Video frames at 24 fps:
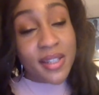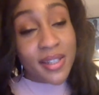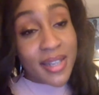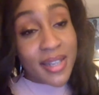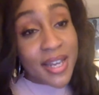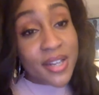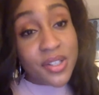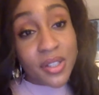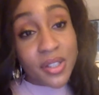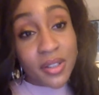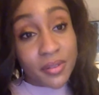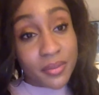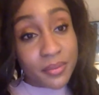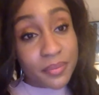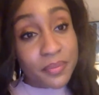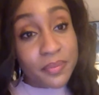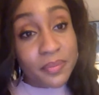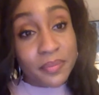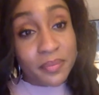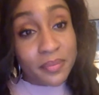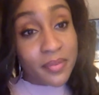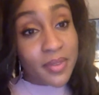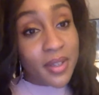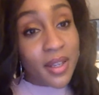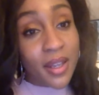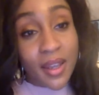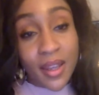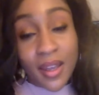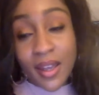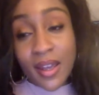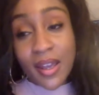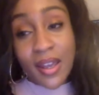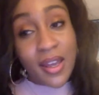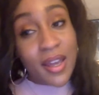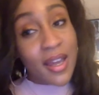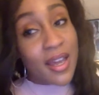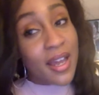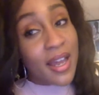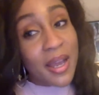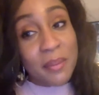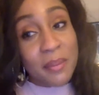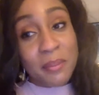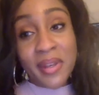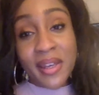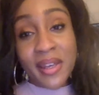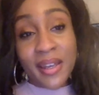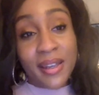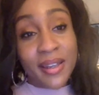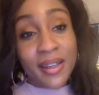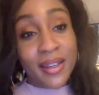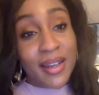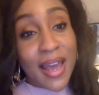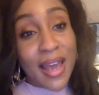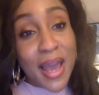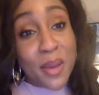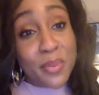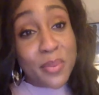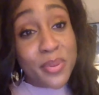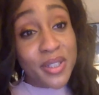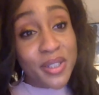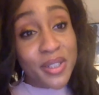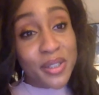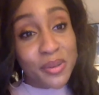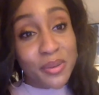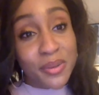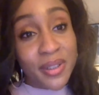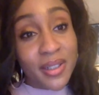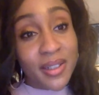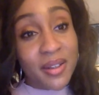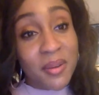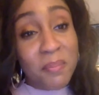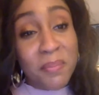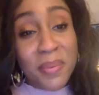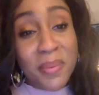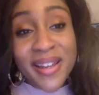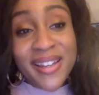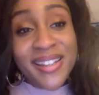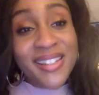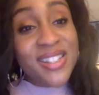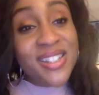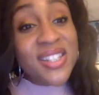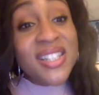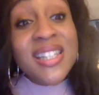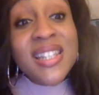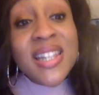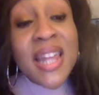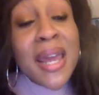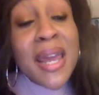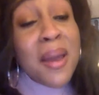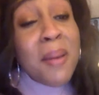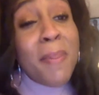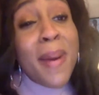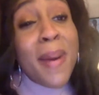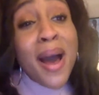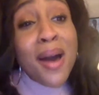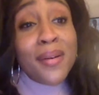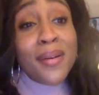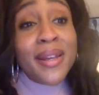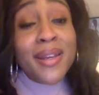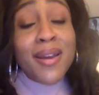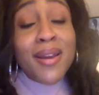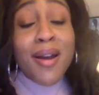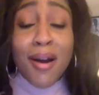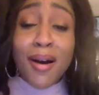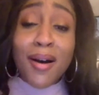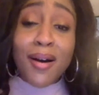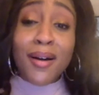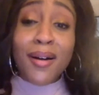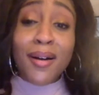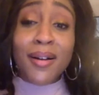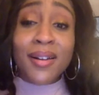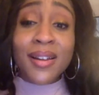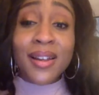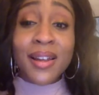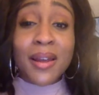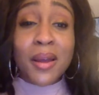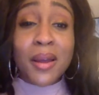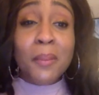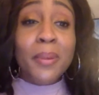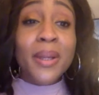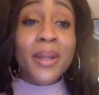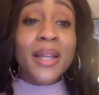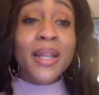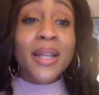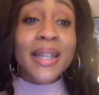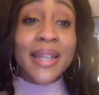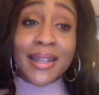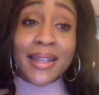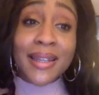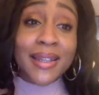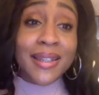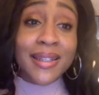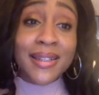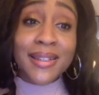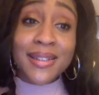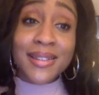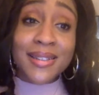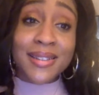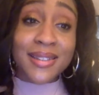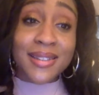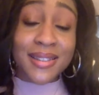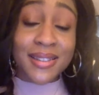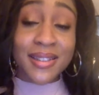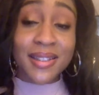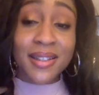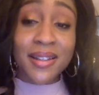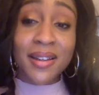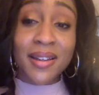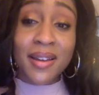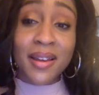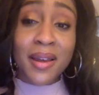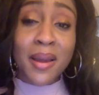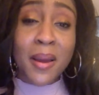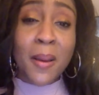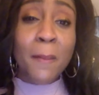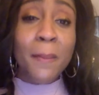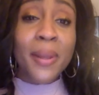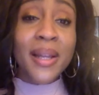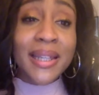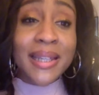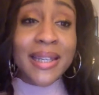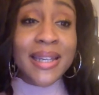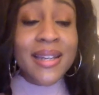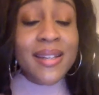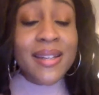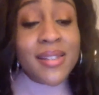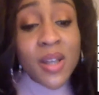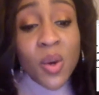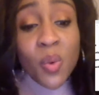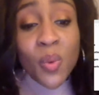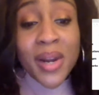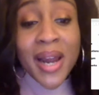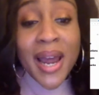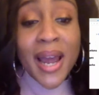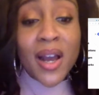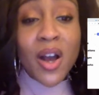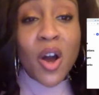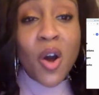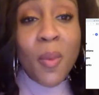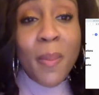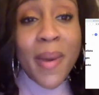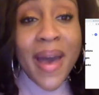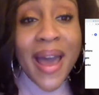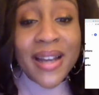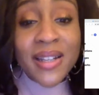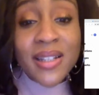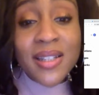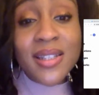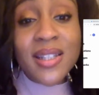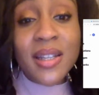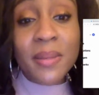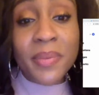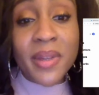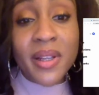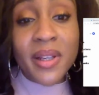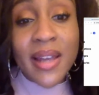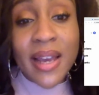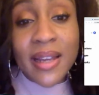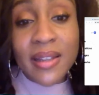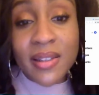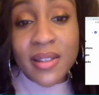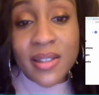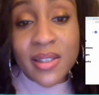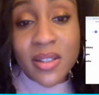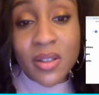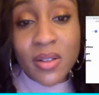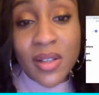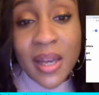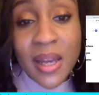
a legend. I mean, absolutely. But just think about it, y'all. Please. So when I go back to something like this, so